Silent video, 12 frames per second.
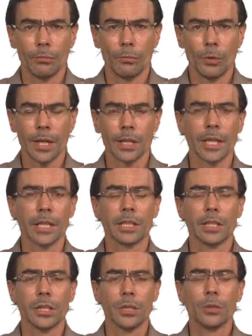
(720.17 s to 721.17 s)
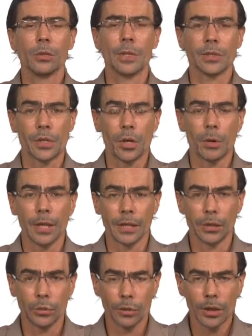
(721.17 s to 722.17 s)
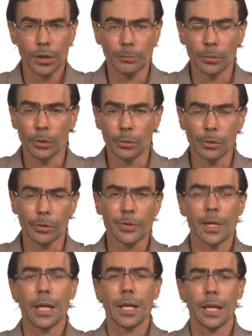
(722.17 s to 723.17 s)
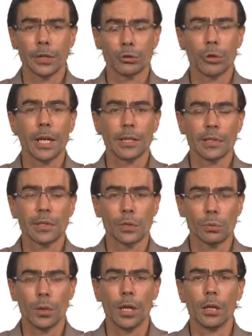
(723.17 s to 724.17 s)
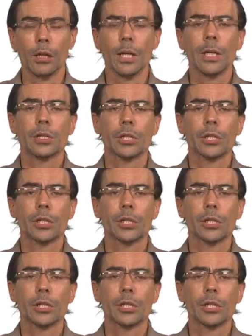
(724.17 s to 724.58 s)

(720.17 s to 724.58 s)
what I'd like you to do is go on your computers and try this as well.